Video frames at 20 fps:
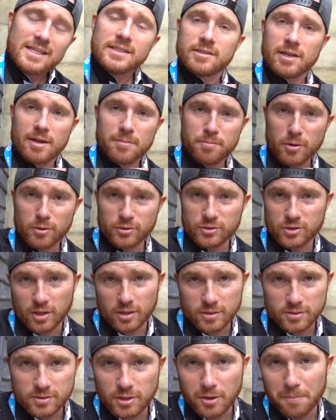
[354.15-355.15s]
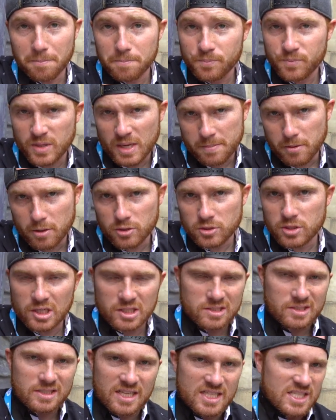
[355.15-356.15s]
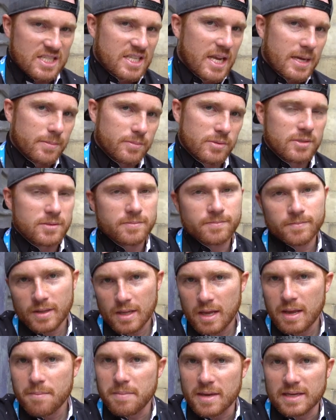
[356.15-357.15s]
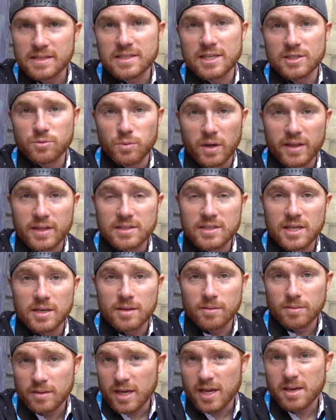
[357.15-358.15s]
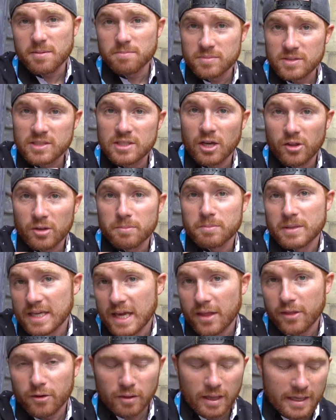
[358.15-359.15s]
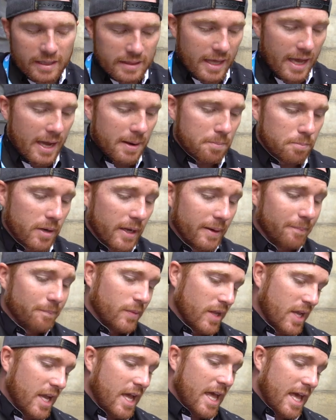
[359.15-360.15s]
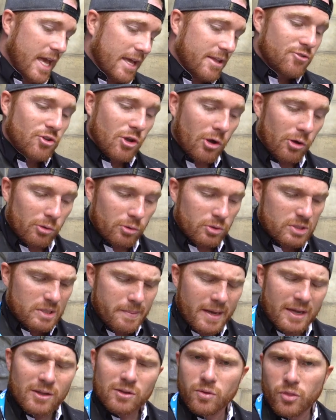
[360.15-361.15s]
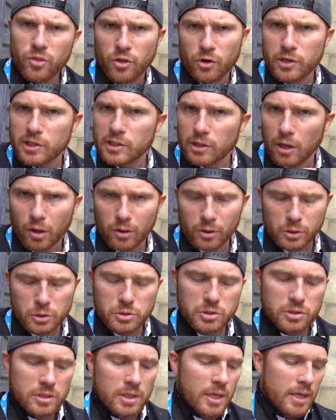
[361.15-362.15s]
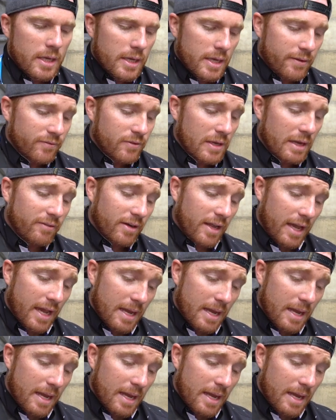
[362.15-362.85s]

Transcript: 10 postcards. So 10 postcards, 10 stamps. Makes sense why they sell them together like that, but in total is about $30. If you have an